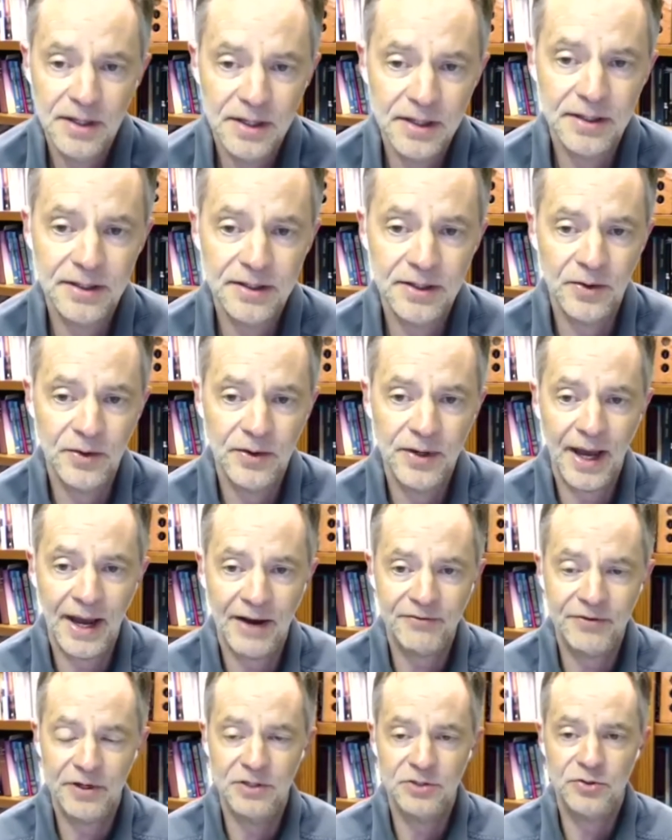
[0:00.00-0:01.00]
you know,
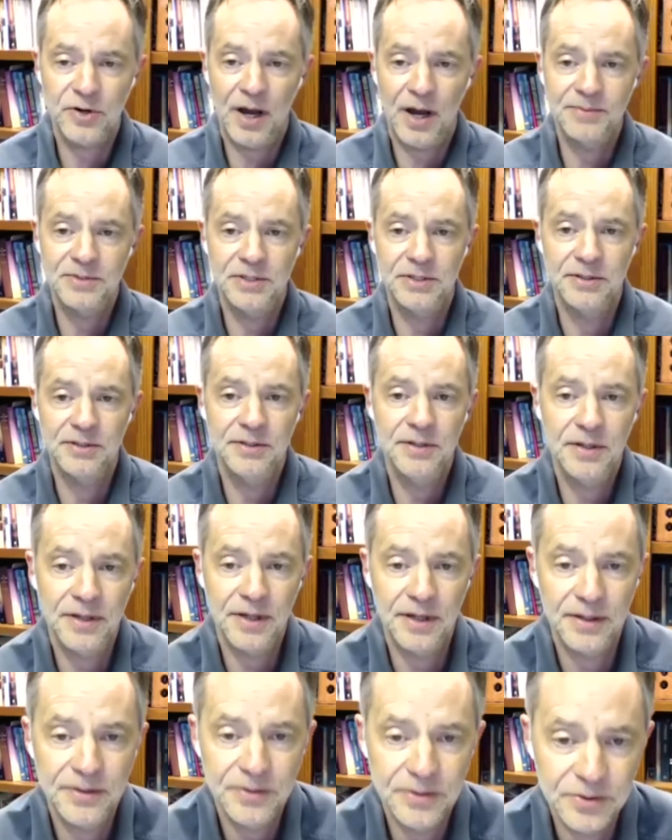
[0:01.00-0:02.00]
African tribes and
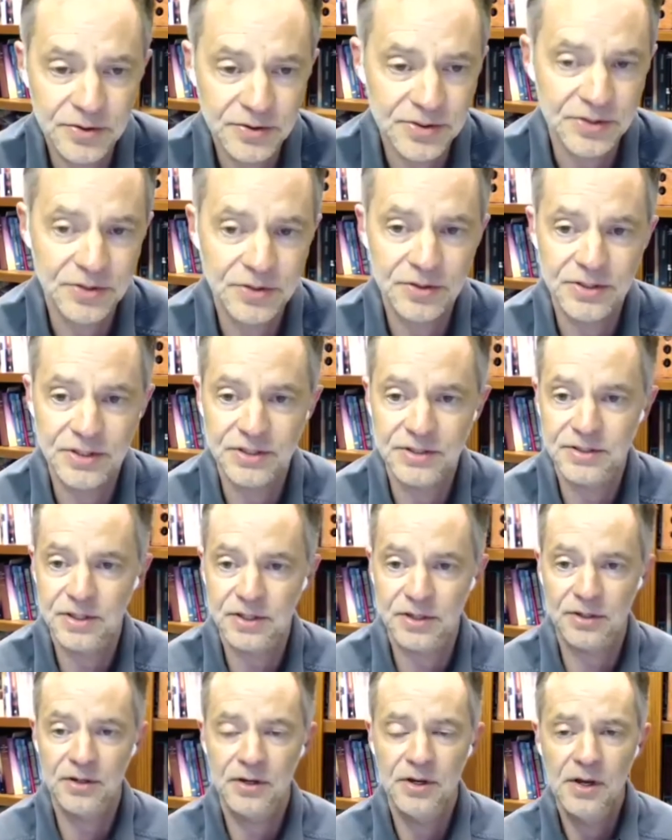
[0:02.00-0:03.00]
Hutus and Tutsis
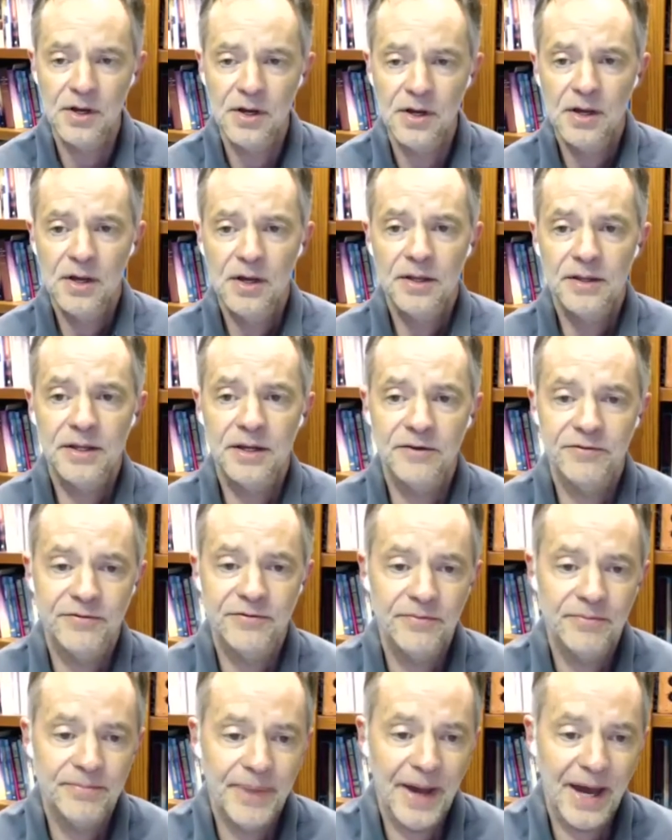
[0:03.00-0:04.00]
that have
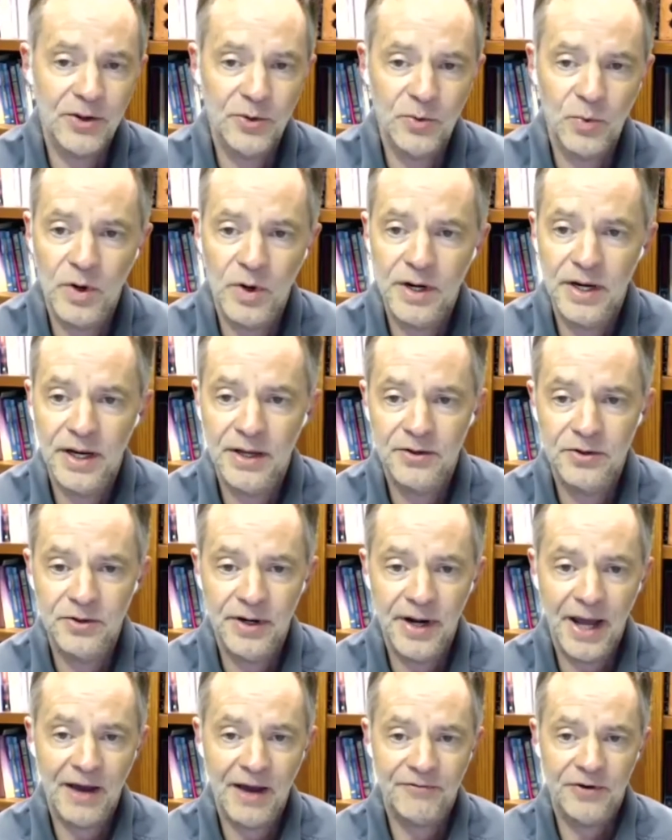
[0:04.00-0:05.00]
battled one another in
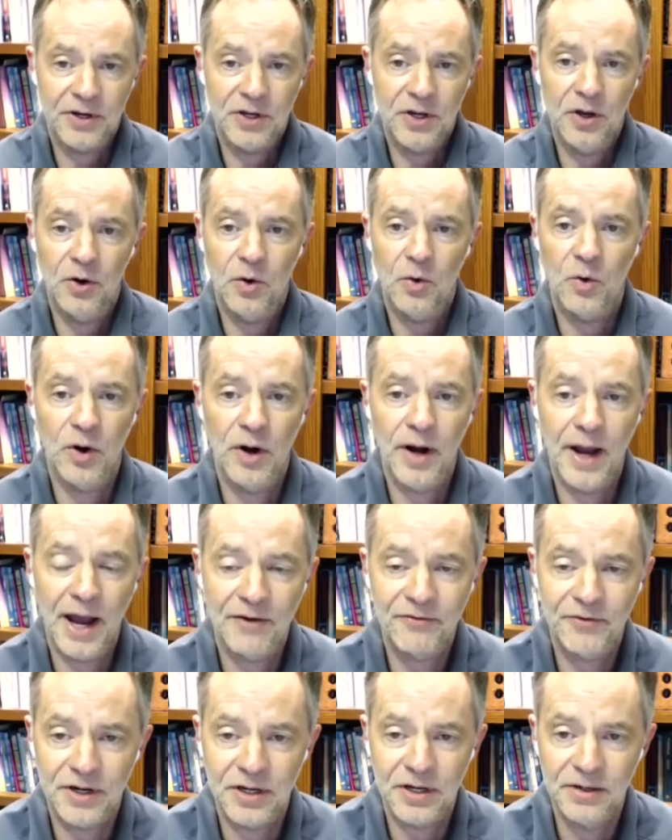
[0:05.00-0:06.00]
Africa, or
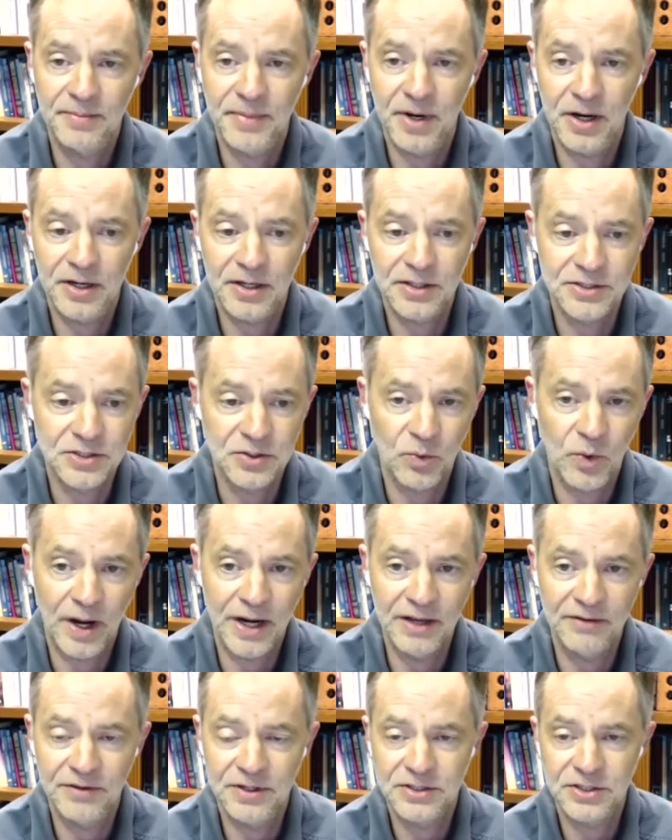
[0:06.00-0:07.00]
African-Americans and white
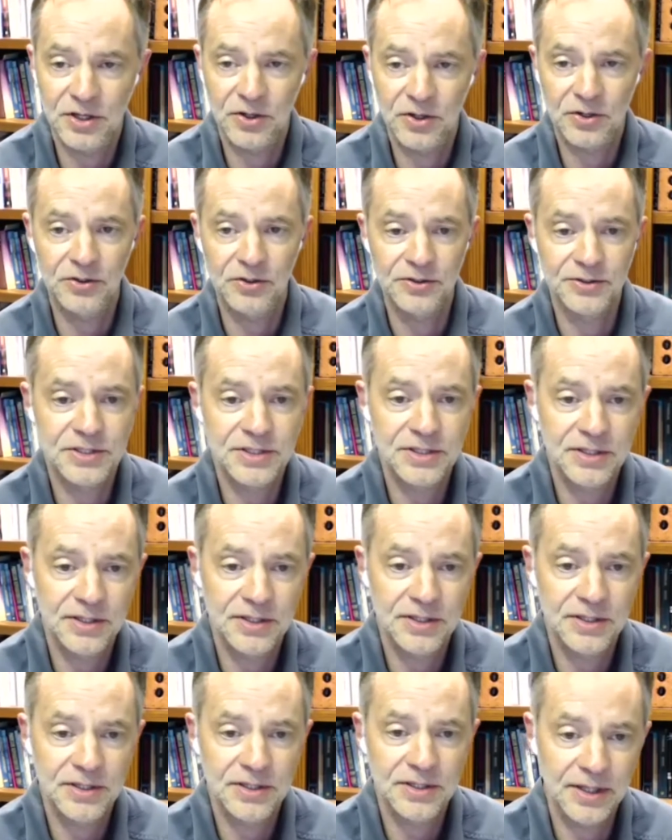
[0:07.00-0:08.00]
evangelicals
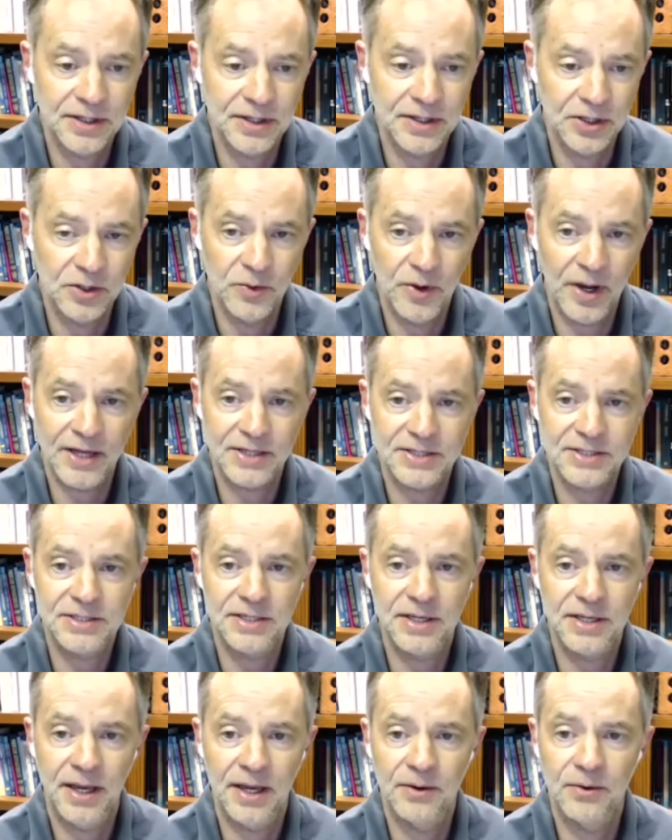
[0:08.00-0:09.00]
in the
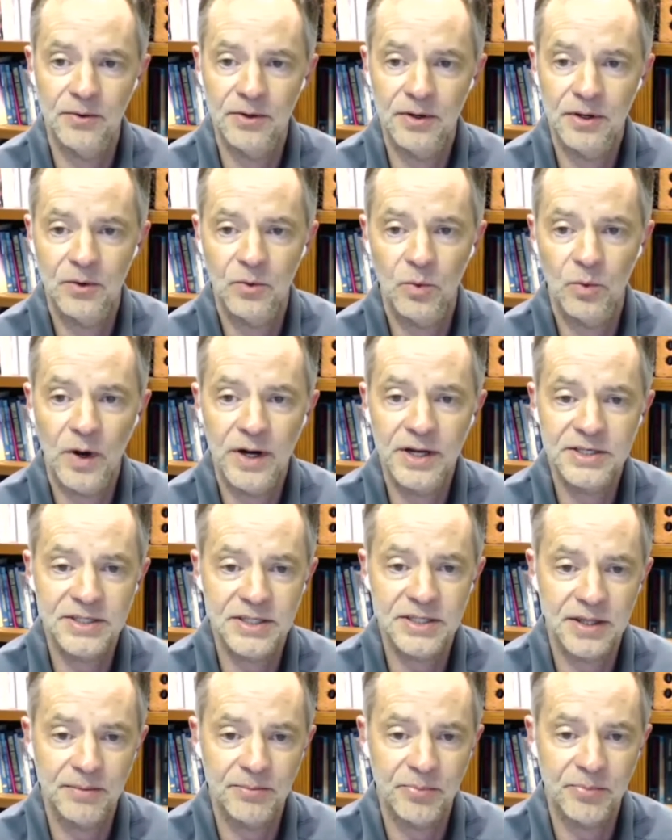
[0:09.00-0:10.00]
U.S. And what is
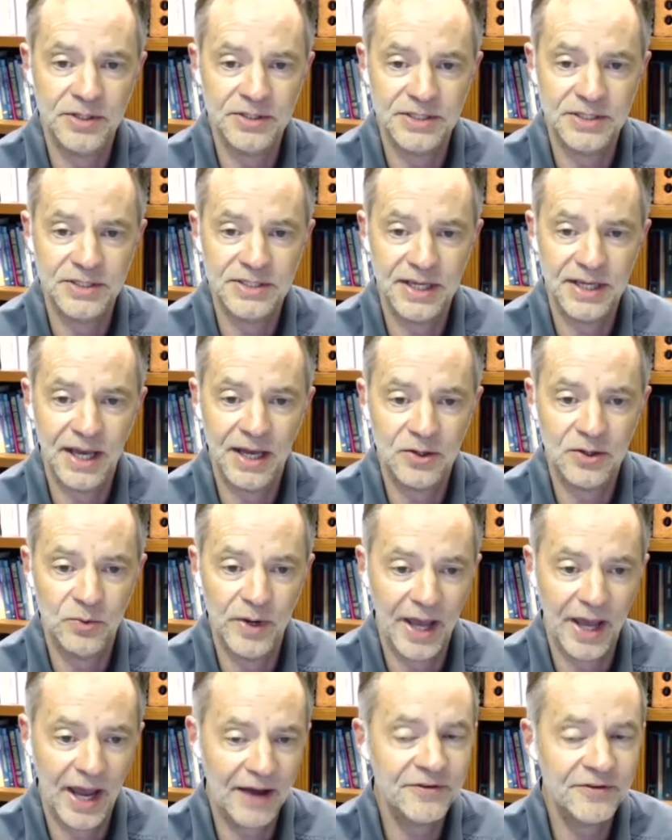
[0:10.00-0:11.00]
it that brings us together?
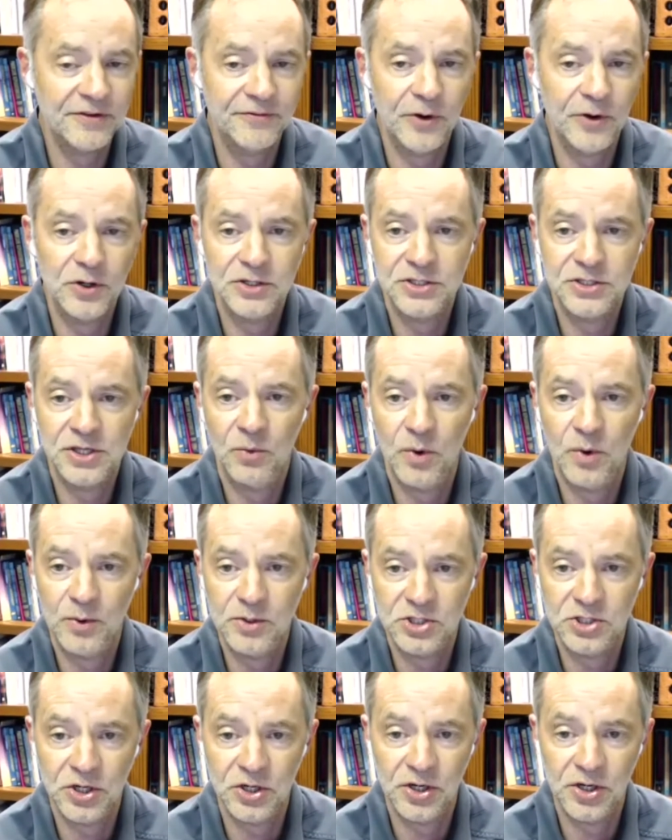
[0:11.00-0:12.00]
We have to focus on what we
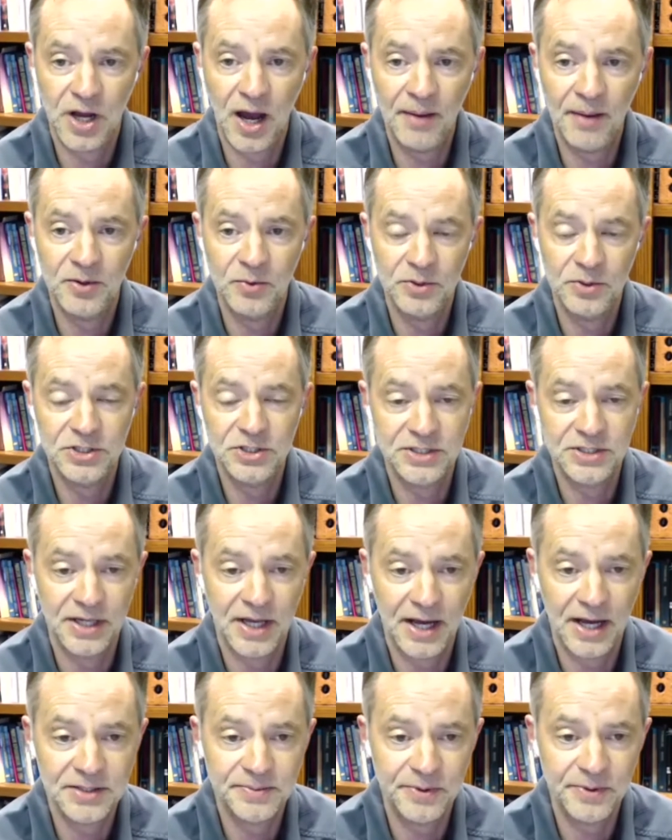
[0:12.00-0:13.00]
share in common, which is the
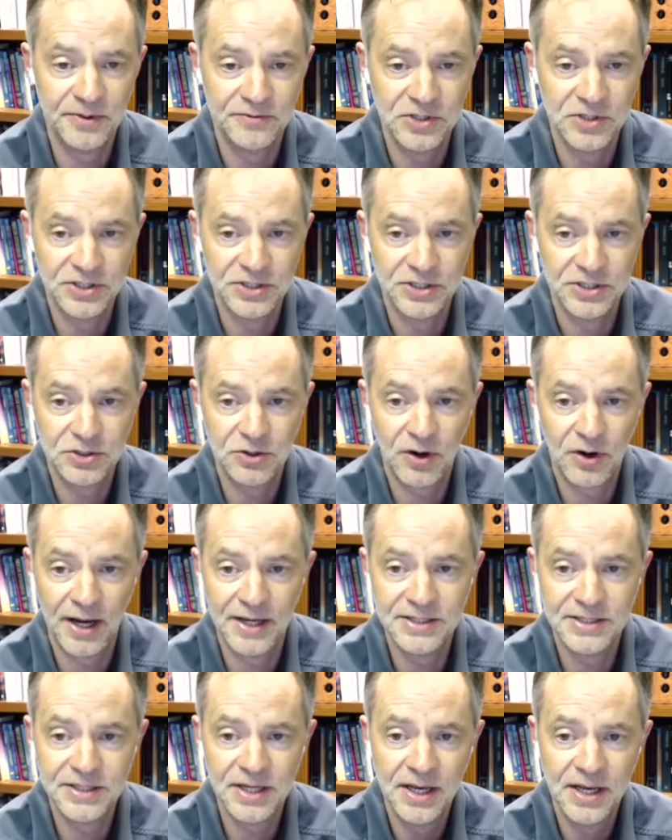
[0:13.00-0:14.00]
gospel of Jesus
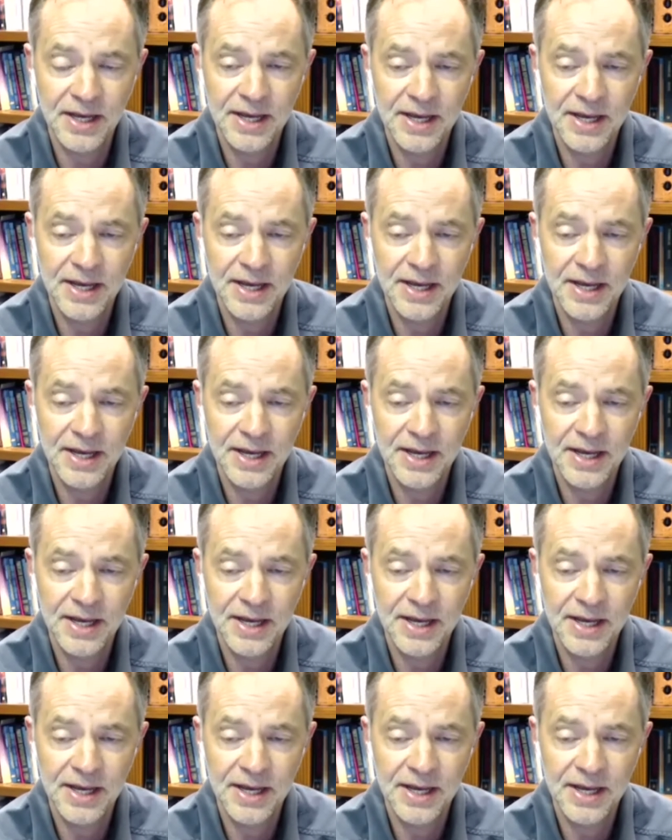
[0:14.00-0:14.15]
Christ.